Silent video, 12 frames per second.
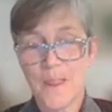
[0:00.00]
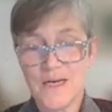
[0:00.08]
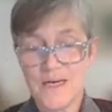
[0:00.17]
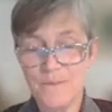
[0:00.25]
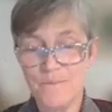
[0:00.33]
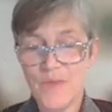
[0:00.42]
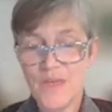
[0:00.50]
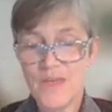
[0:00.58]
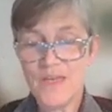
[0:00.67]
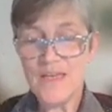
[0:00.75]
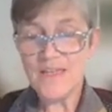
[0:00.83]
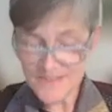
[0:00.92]
Um,
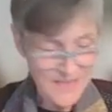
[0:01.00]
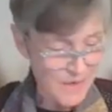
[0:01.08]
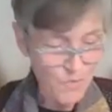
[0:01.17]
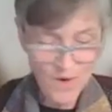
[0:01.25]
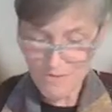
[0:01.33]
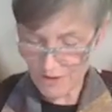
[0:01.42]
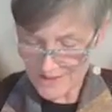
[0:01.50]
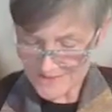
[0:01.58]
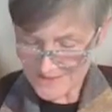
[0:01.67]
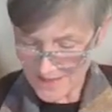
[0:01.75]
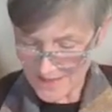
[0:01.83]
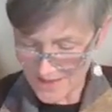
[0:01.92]
in the same way, if I
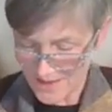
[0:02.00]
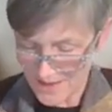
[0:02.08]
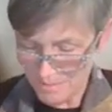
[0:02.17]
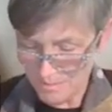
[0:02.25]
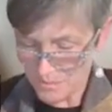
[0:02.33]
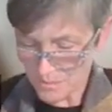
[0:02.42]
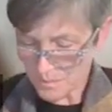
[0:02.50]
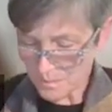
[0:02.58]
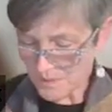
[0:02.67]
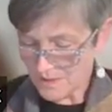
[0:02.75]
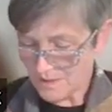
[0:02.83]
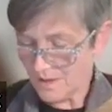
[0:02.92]
say, um,
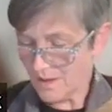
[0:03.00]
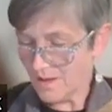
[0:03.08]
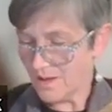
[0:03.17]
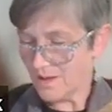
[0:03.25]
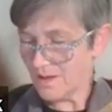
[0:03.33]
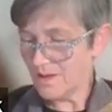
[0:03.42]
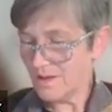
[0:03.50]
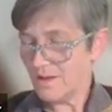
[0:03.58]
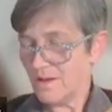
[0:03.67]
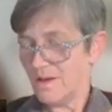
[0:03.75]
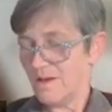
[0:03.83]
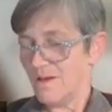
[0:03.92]
uh,
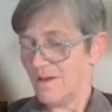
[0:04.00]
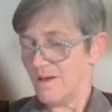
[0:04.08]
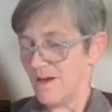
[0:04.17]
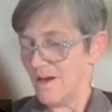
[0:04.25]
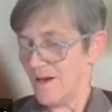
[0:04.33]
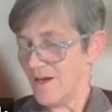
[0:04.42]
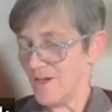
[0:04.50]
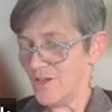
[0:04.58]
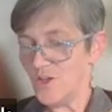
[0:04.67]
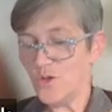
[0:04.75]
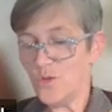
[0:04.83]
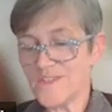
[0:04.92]
uh,
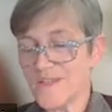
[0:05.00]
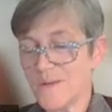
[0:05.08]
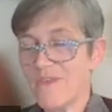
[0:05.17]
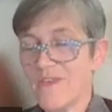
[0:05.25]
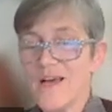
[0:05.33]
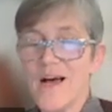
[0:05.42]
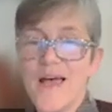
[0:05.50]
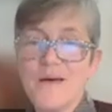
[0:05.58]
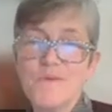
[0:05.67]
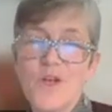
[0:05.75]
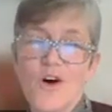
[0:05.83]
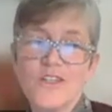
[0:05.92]
you are something I am
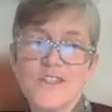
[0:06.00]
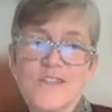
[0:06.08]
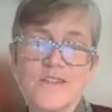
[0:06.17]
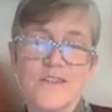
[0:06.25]
not,